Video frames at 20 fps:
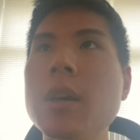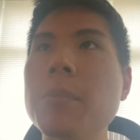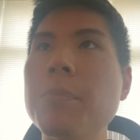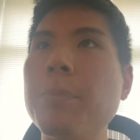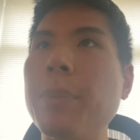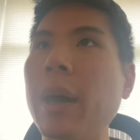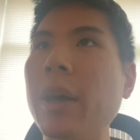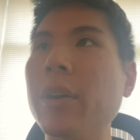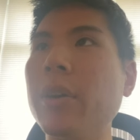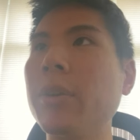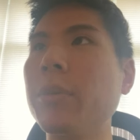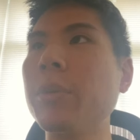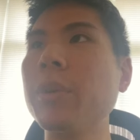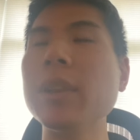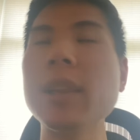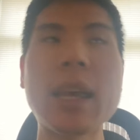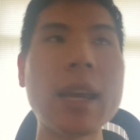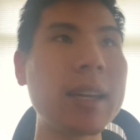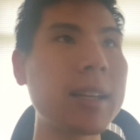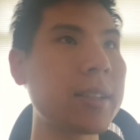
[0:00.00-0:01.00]
better
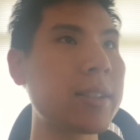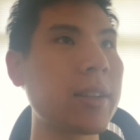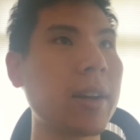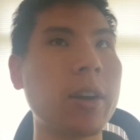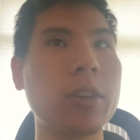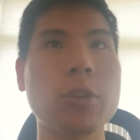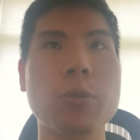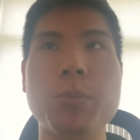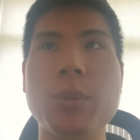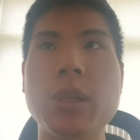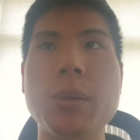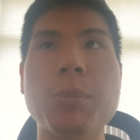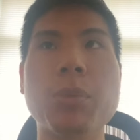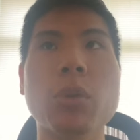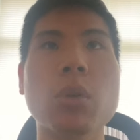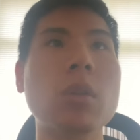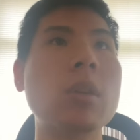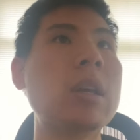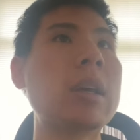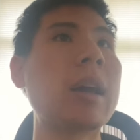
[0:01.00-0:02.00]
relating to other
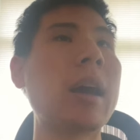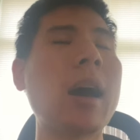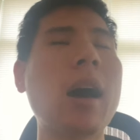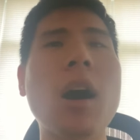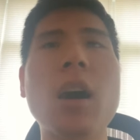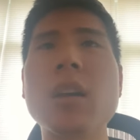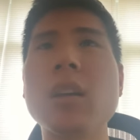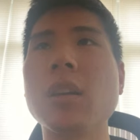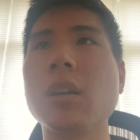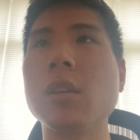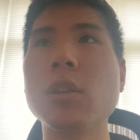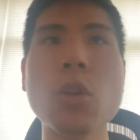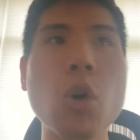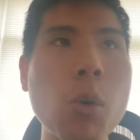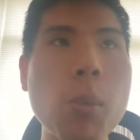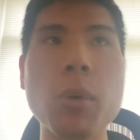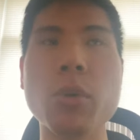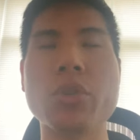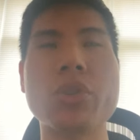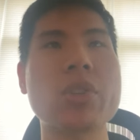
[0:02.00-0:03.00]
people on a
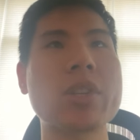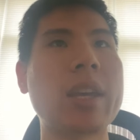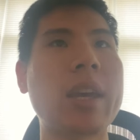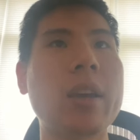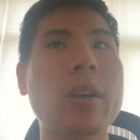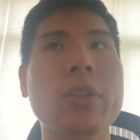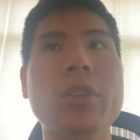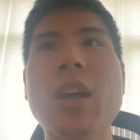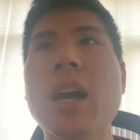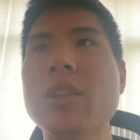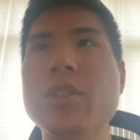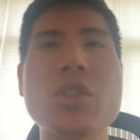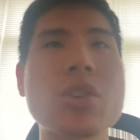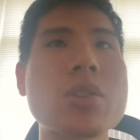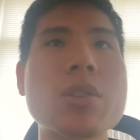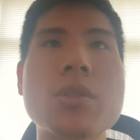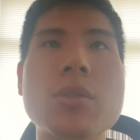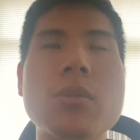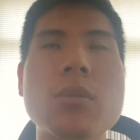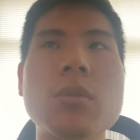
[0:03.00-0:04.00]
global scale, not
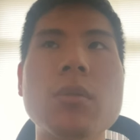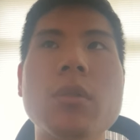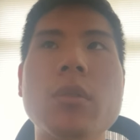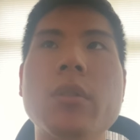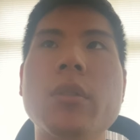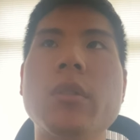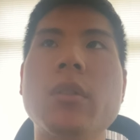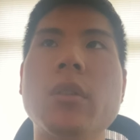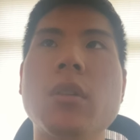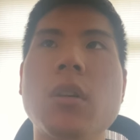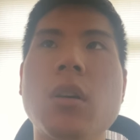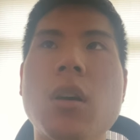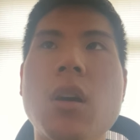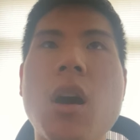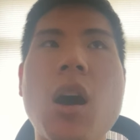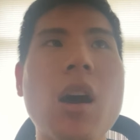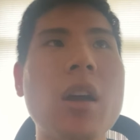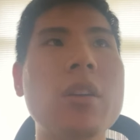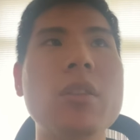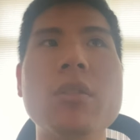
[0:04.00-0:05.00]
just
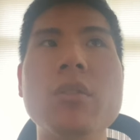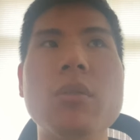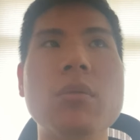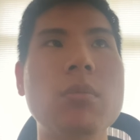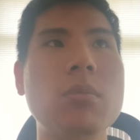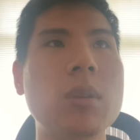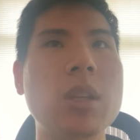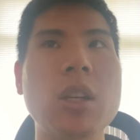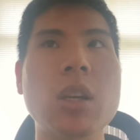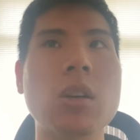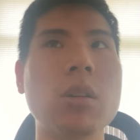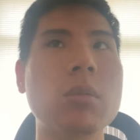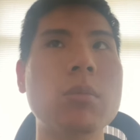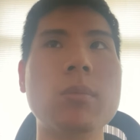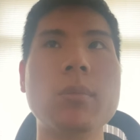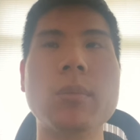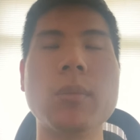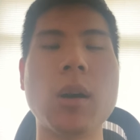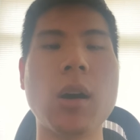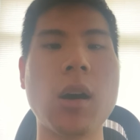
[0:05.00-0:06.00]
on, you know,
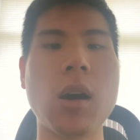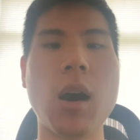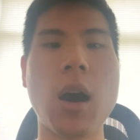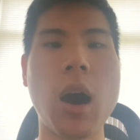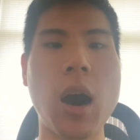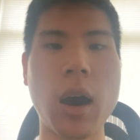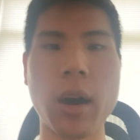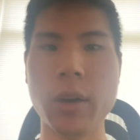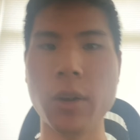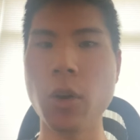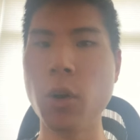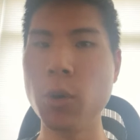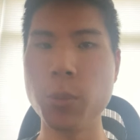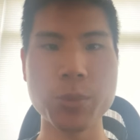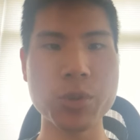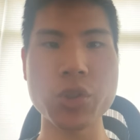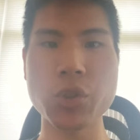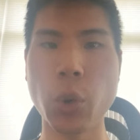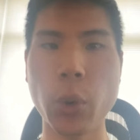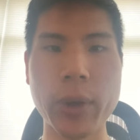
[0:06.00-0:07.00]
on home
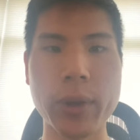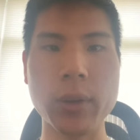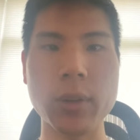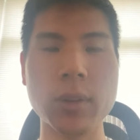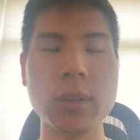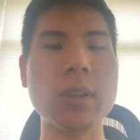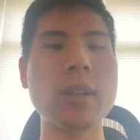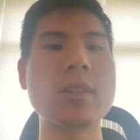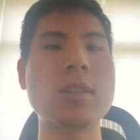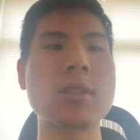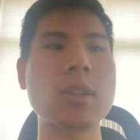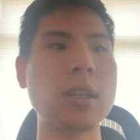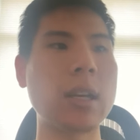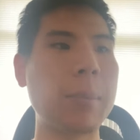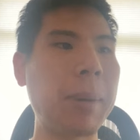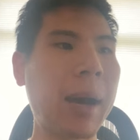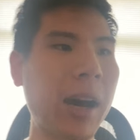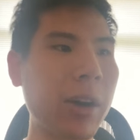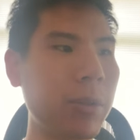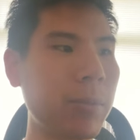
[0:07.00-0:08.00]
soil. It's
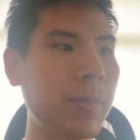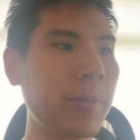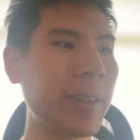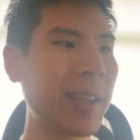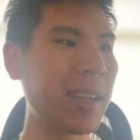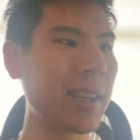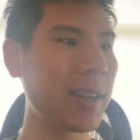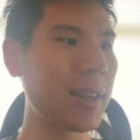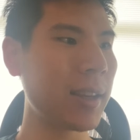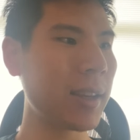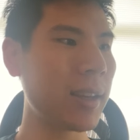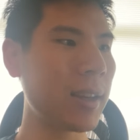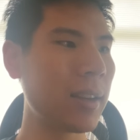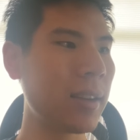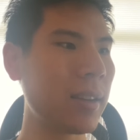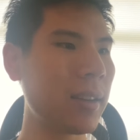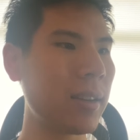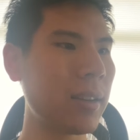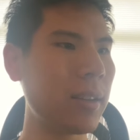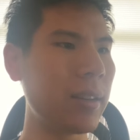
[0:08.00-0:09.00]
about
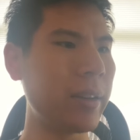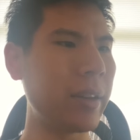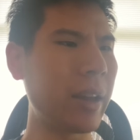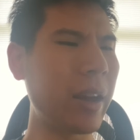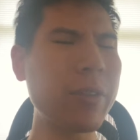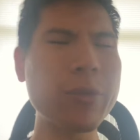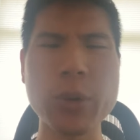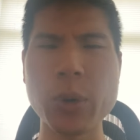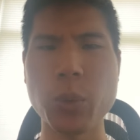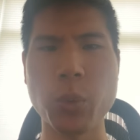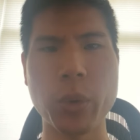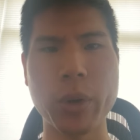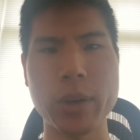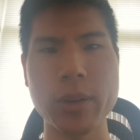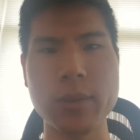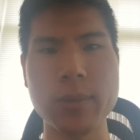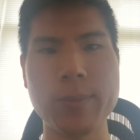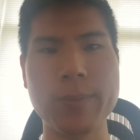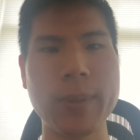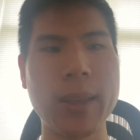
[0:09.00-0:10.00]

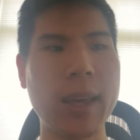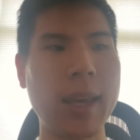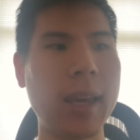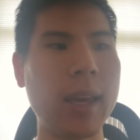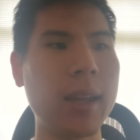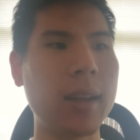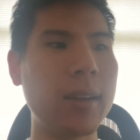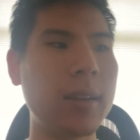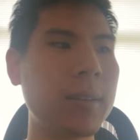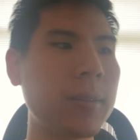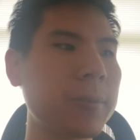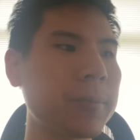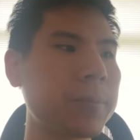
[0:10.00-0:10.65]
everyone. And